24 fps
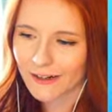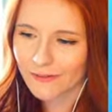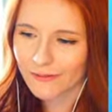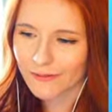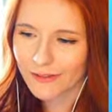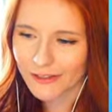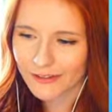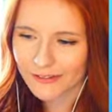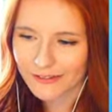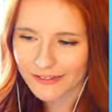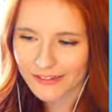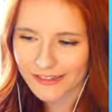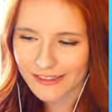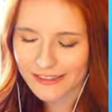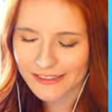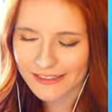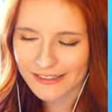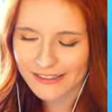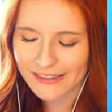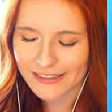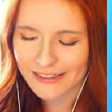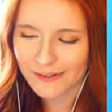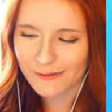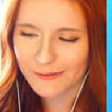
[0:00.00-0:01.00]
of the the
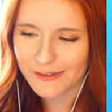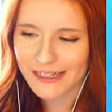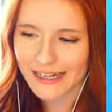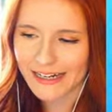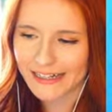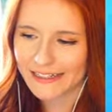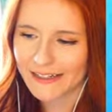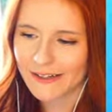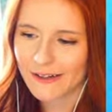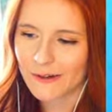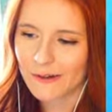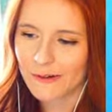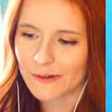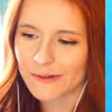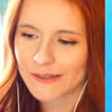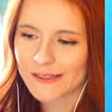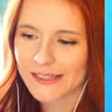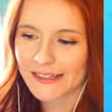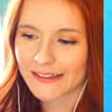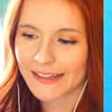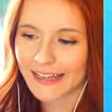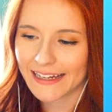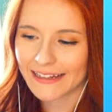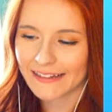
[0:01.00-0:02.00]
you know dinos
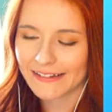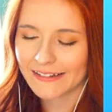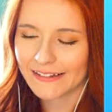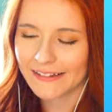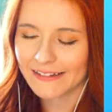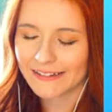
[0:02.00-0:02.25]
and like